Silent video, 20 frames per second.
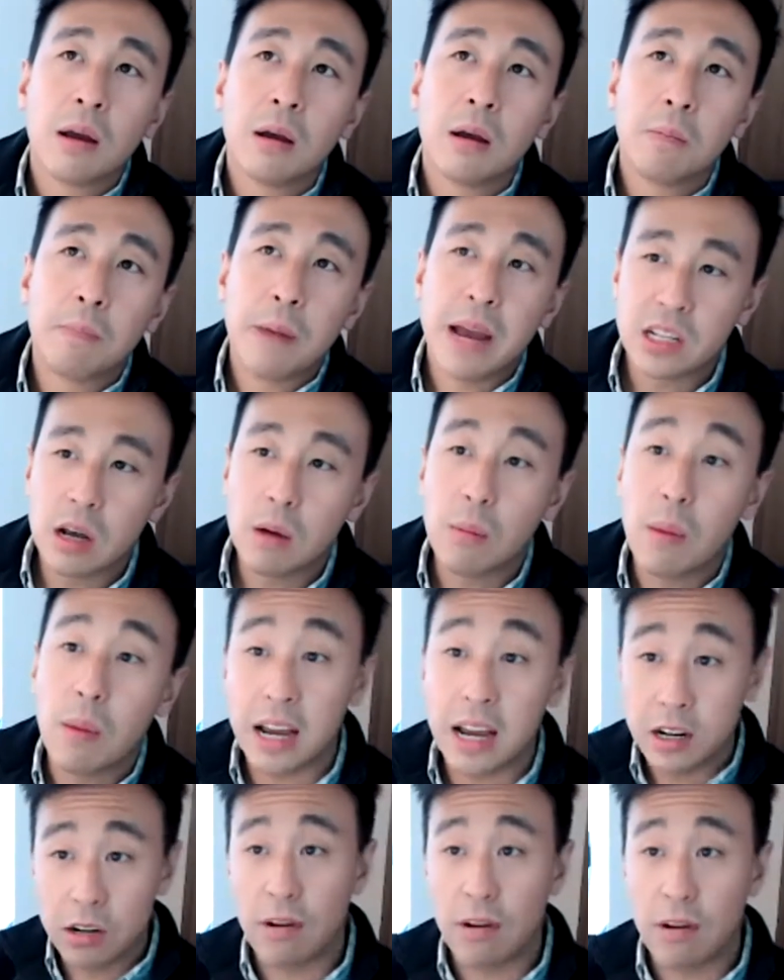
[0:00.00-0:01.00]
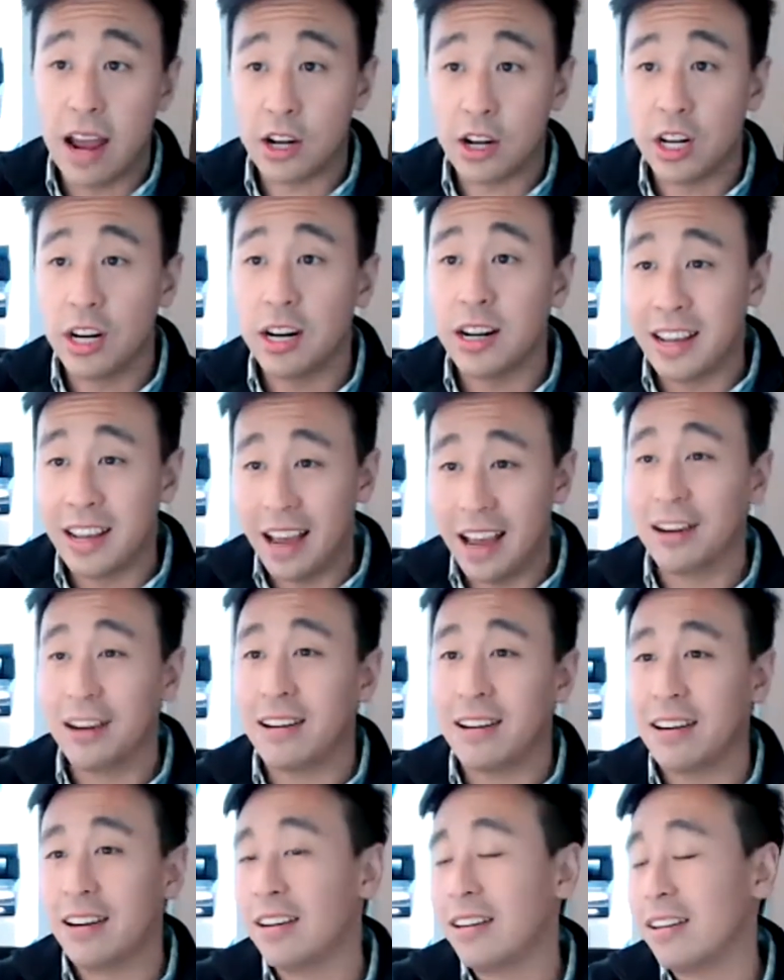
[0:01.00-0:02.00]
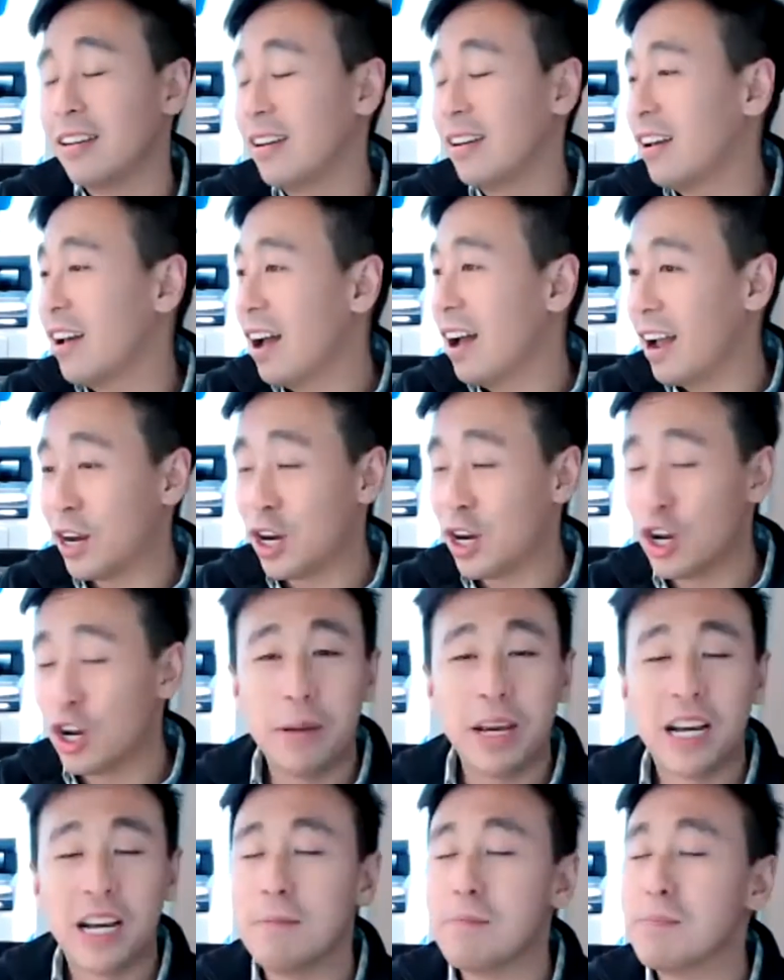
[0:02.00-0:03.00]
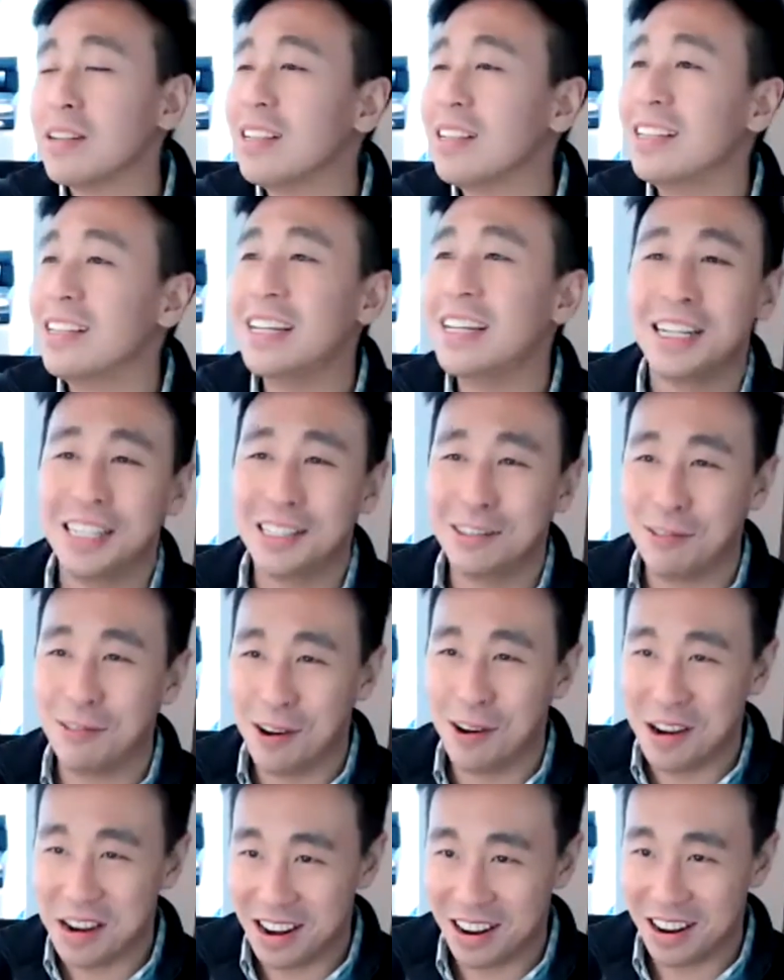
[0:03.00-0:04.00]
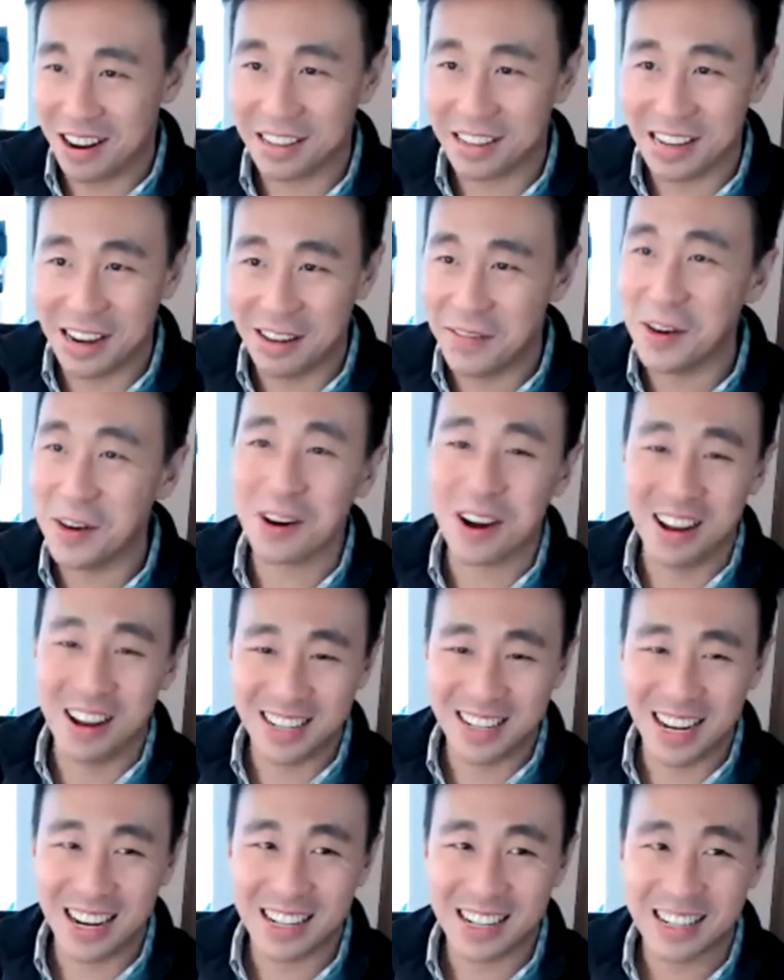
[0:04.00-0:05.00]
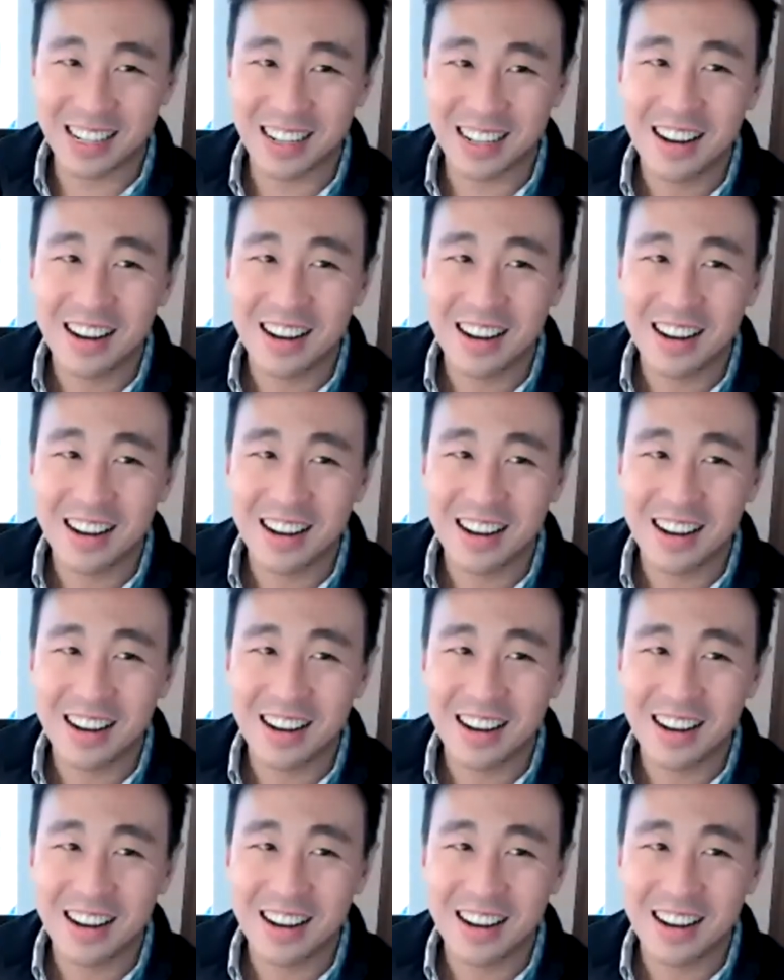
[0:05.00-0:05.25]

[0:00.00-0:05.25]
based on my interaction, again, I could be completely wrong here because I have no context.